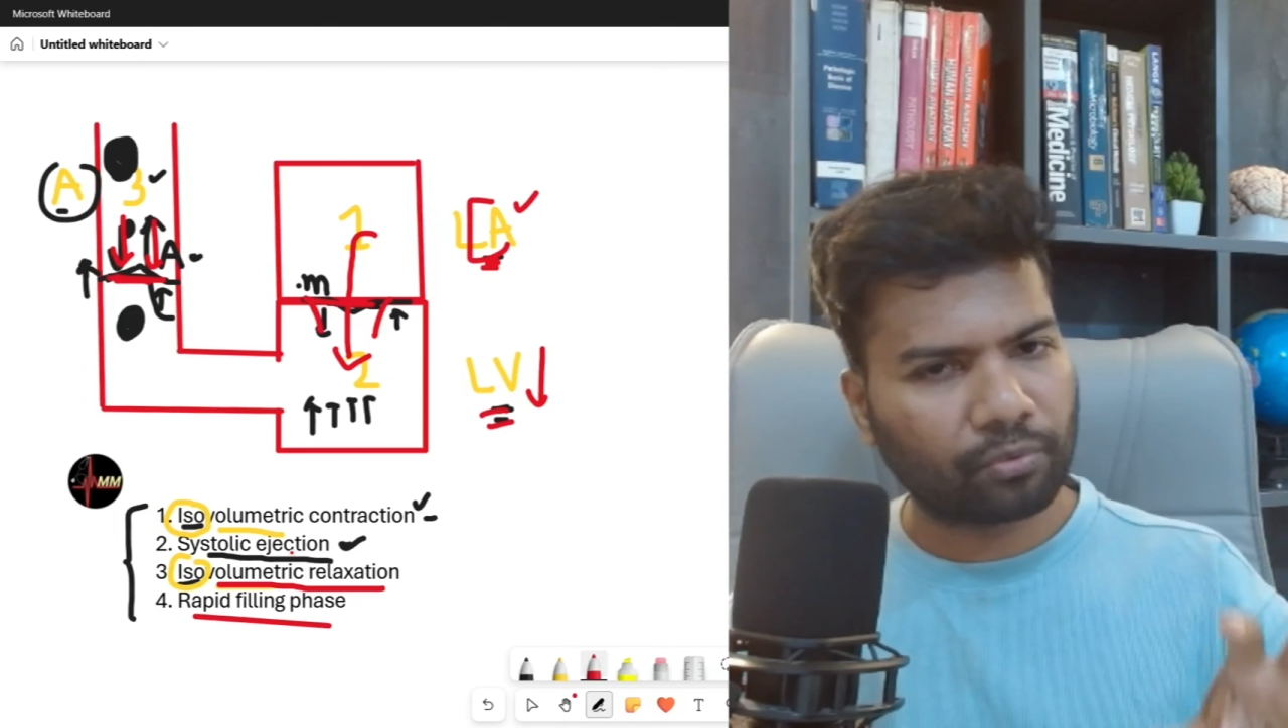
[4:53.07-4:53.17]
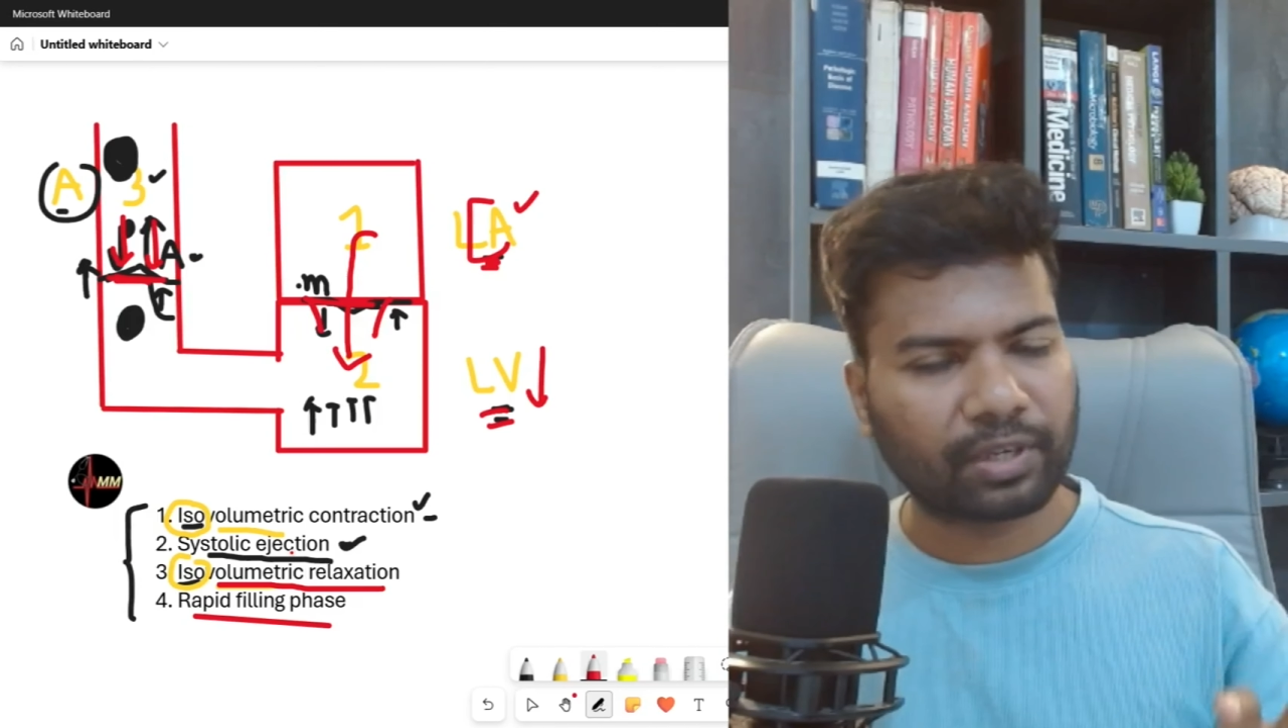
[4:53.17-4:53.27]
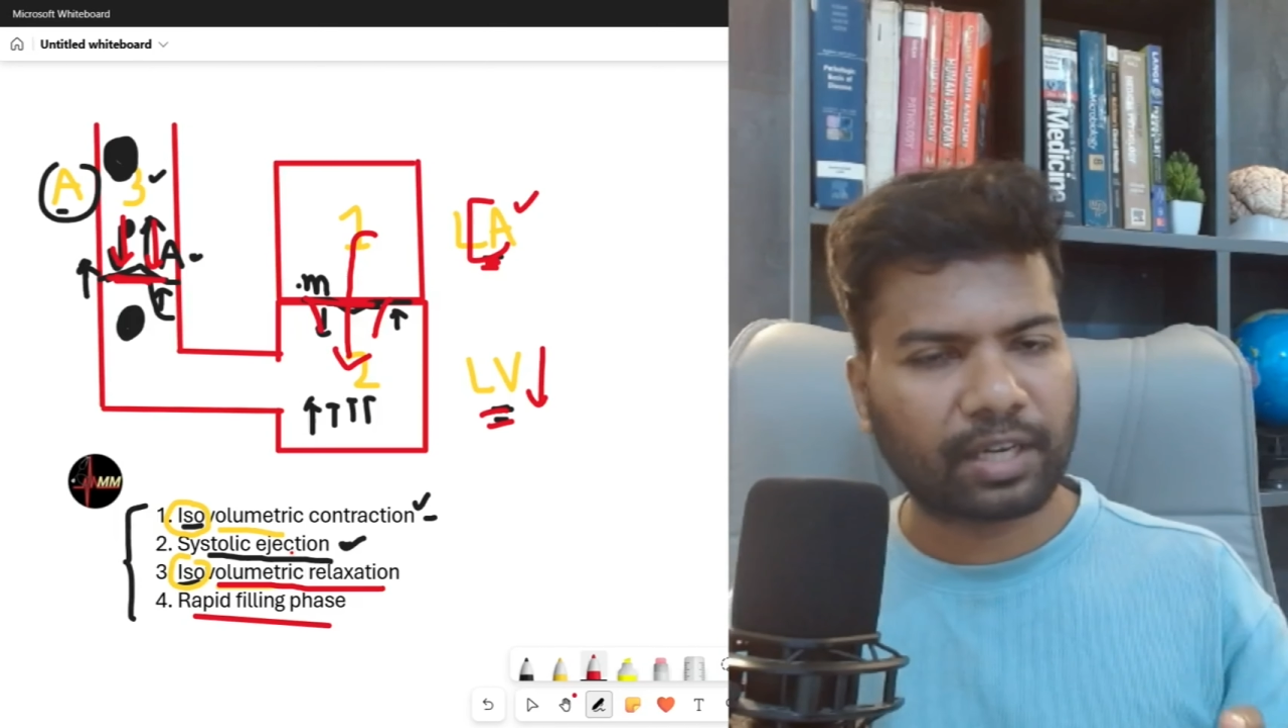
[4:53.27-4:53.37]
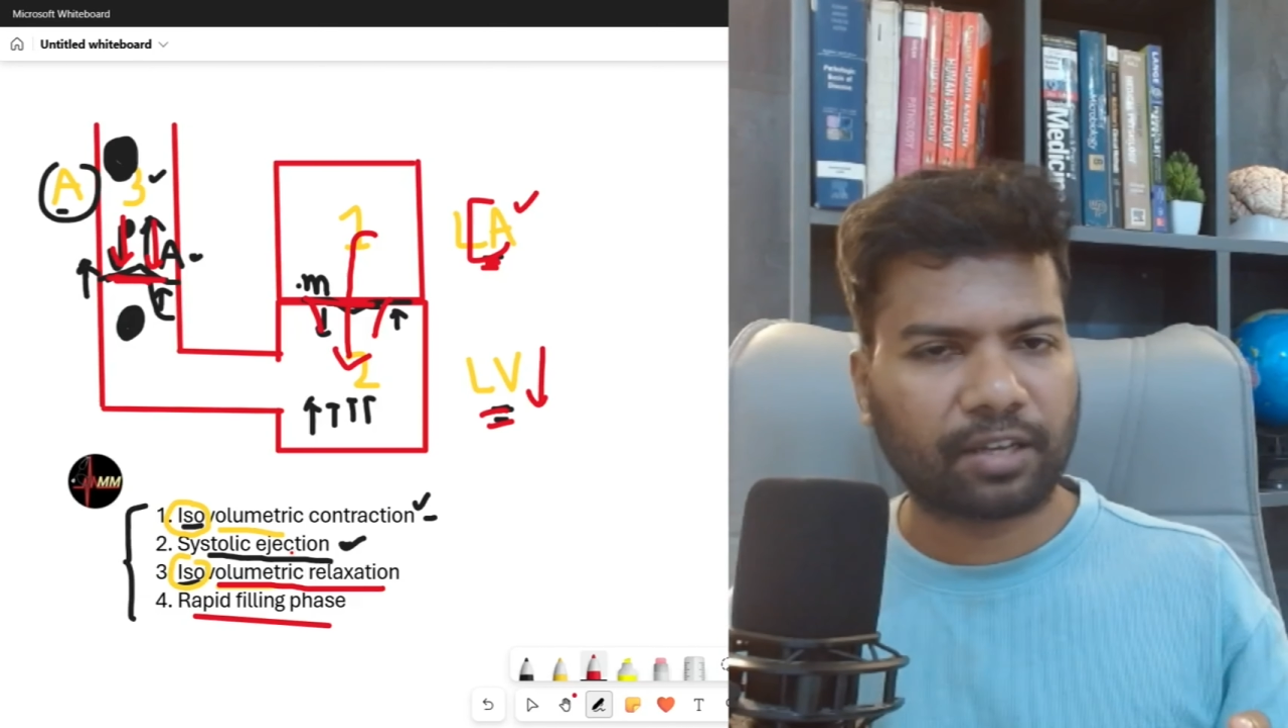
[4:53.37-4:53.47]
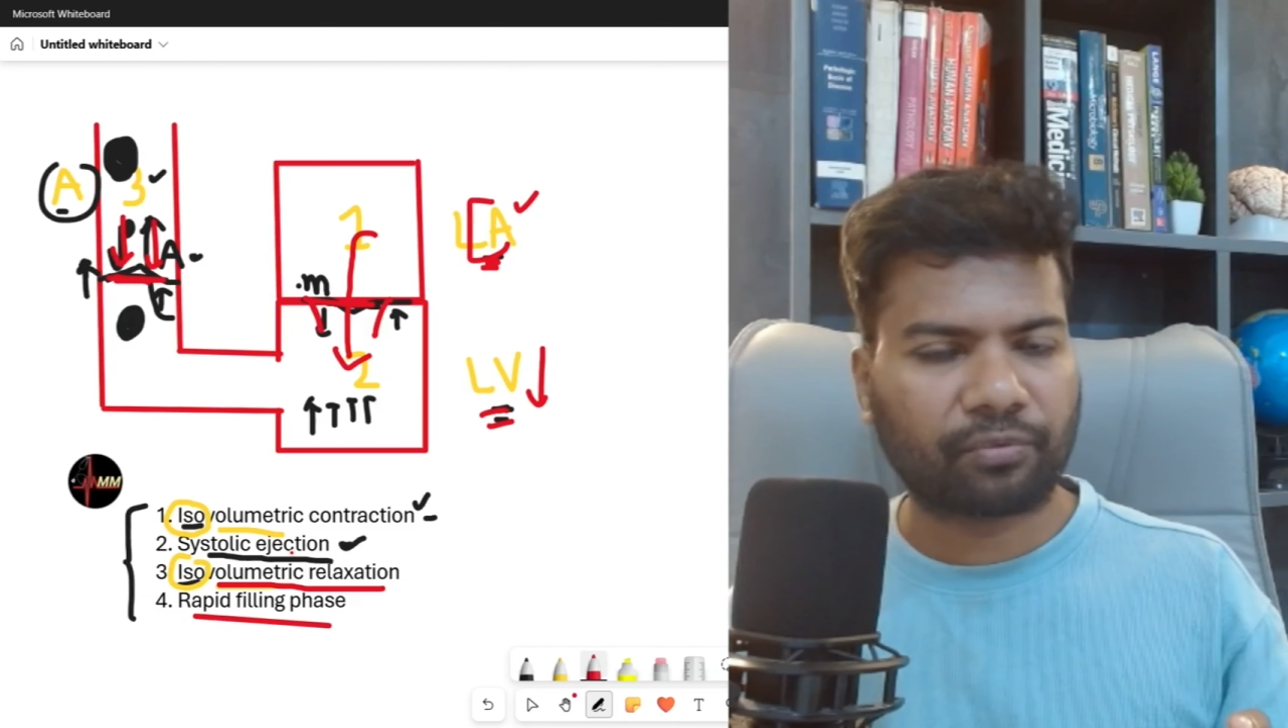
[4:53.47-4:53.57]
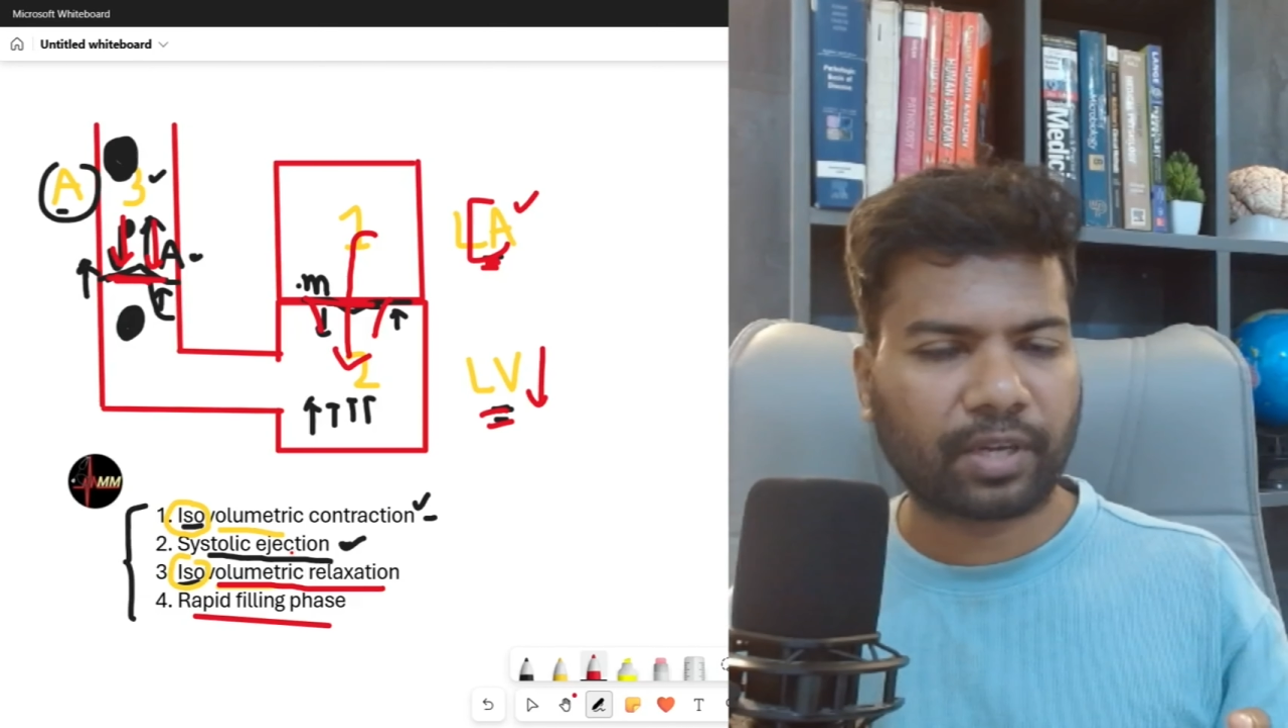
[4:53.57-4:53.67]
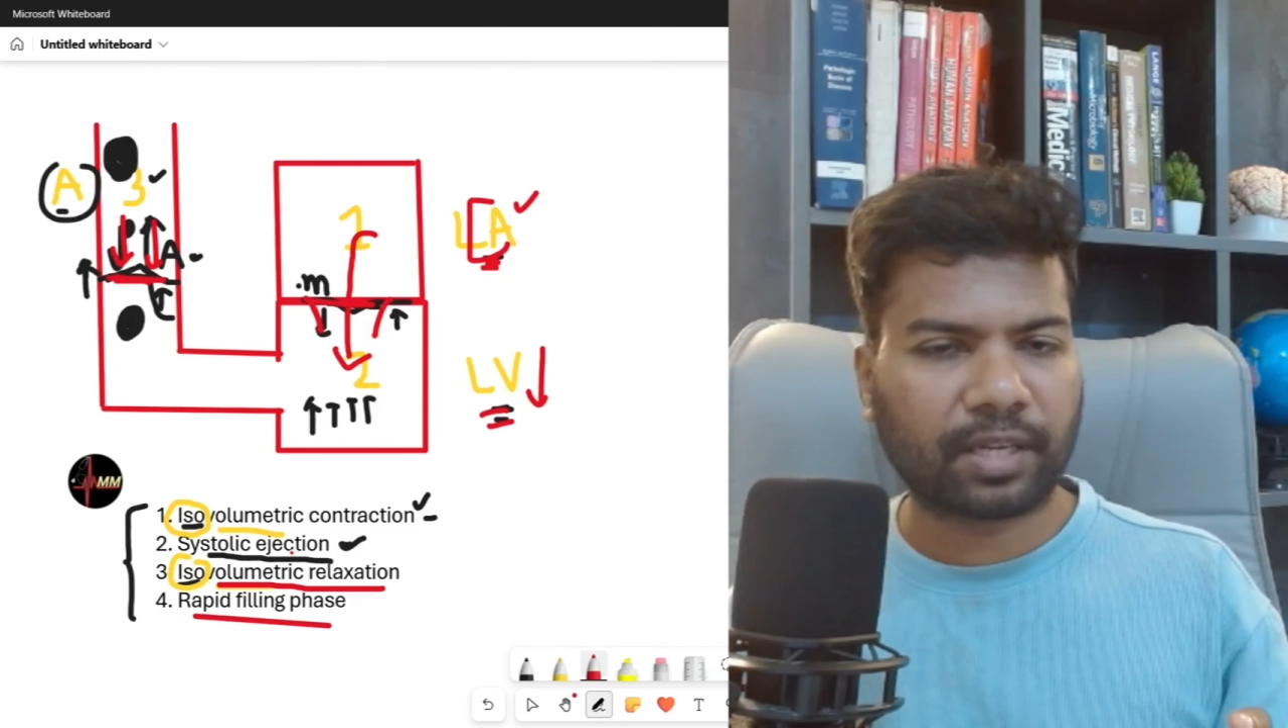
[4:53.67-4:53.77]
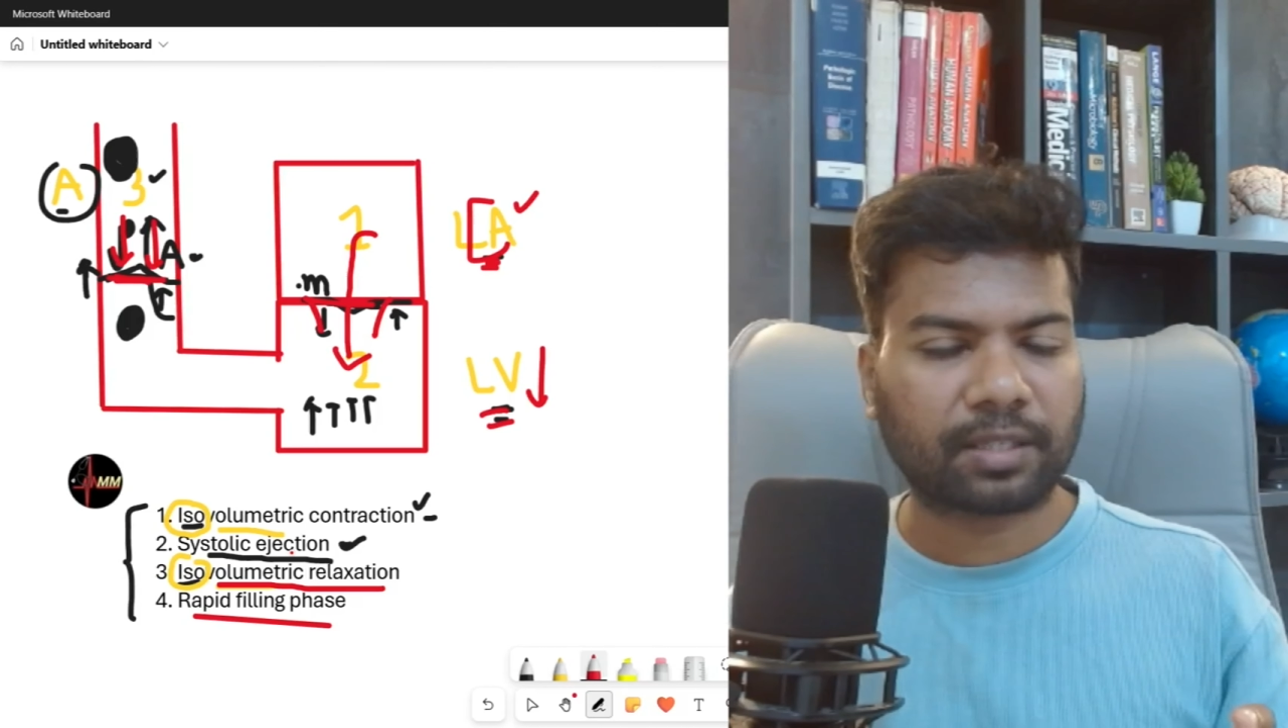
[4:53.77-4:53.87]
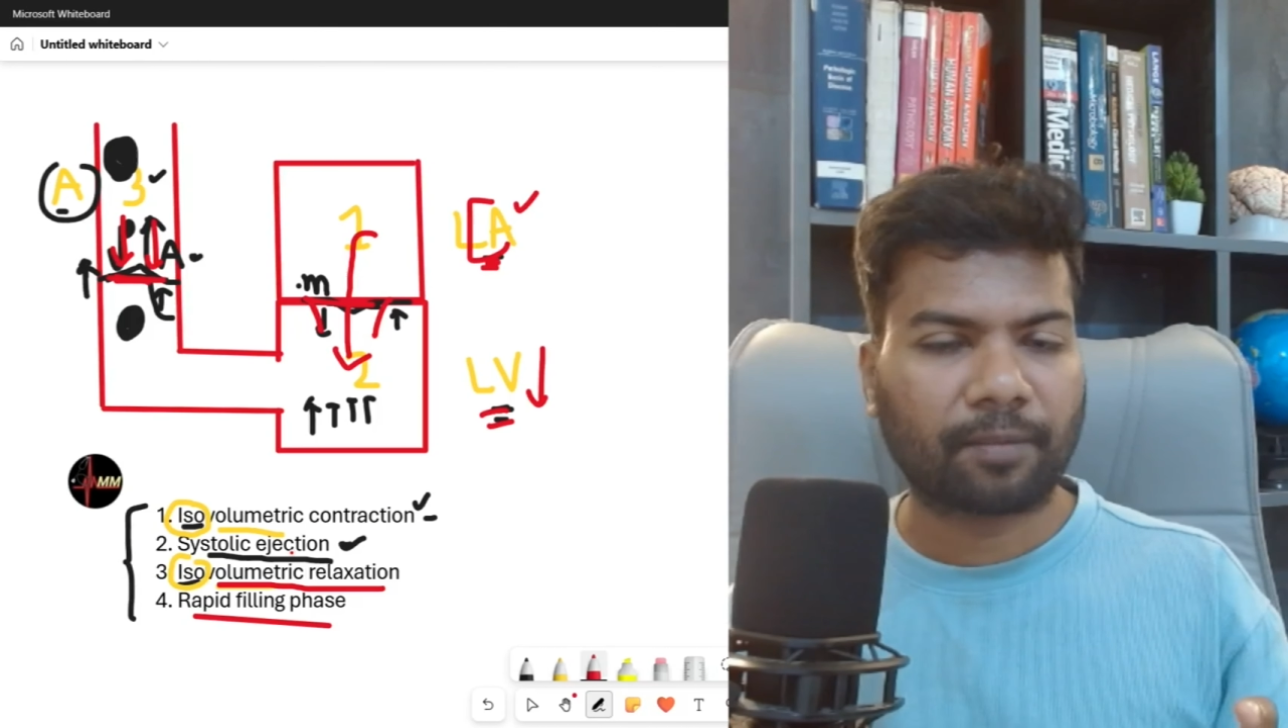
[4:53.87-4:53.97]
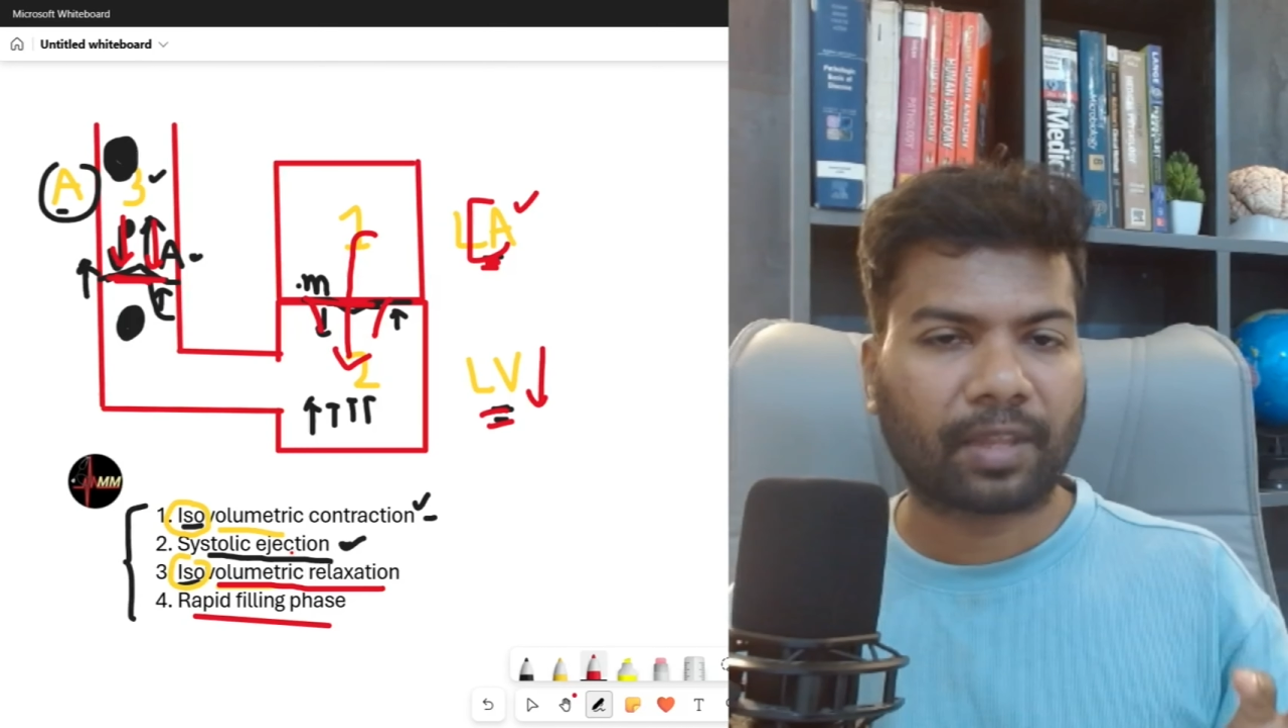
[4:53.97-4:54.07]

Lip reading: filling phase,